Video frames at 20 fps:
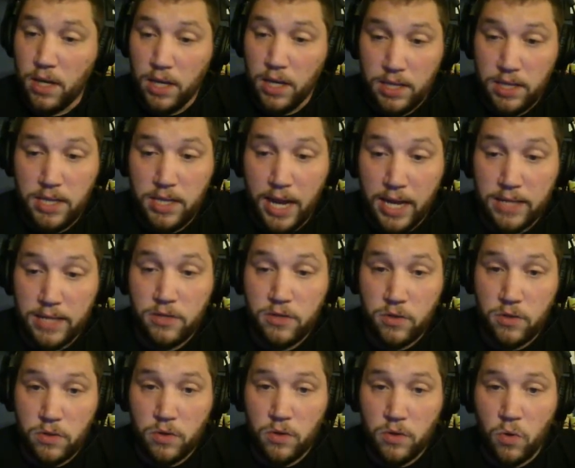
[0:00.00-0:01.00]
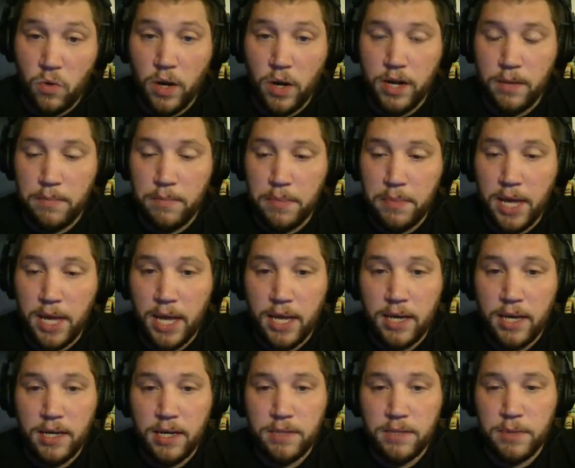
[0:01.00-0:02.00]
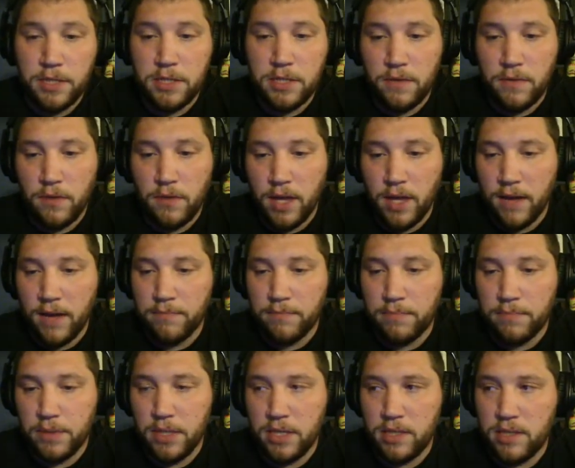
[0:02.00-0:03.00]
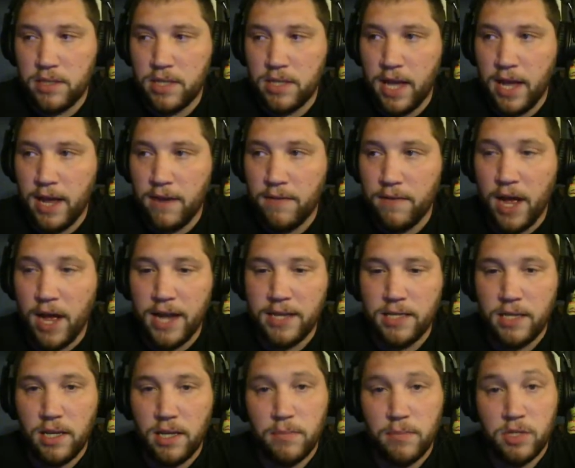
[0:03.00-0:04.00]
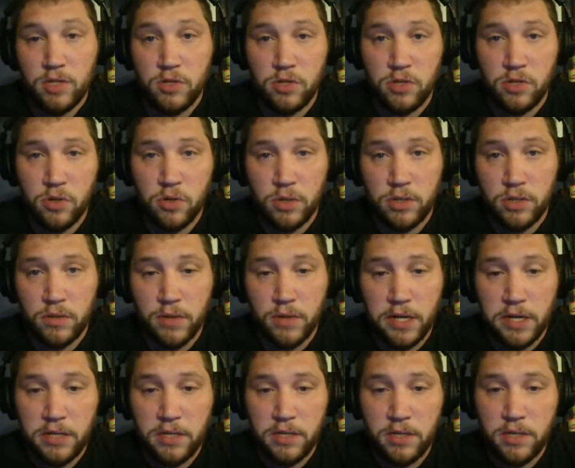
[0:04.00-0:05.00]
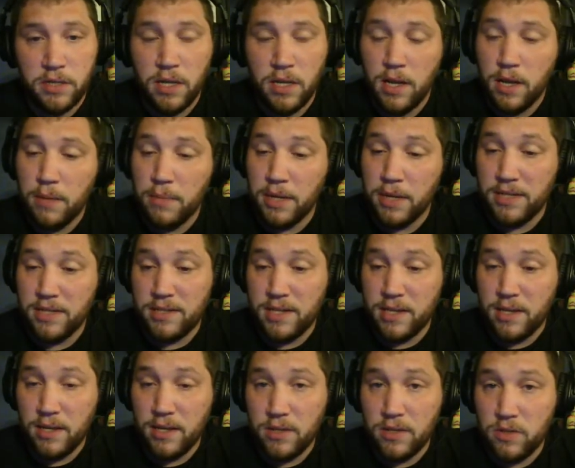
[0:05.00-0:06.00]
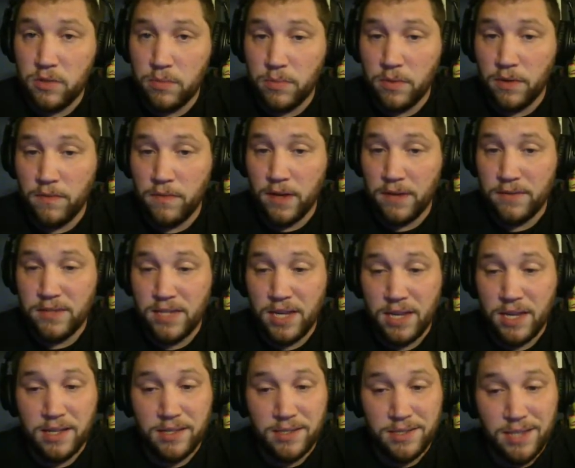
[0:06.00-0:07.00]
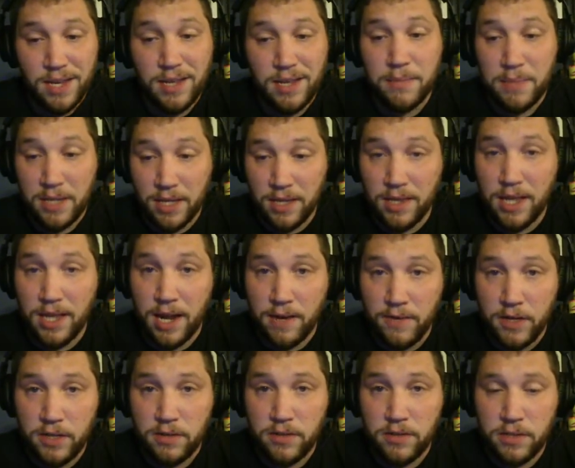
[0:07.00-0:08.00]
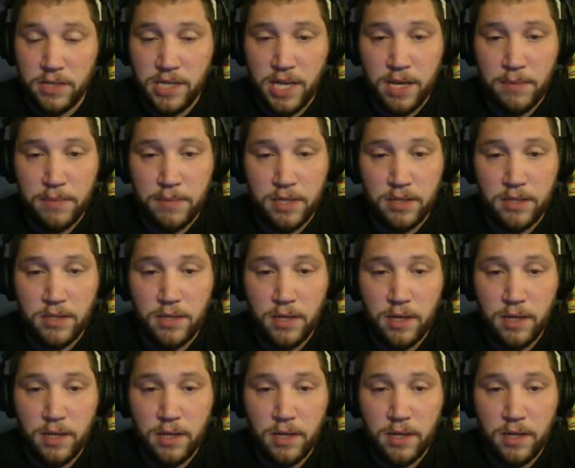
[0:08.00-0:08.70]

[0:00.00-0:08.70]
that's quite a bit, especially if you have bleeds that have high damage and short duration. By extending it 2.5 seconds, that can be a lot of extra damage.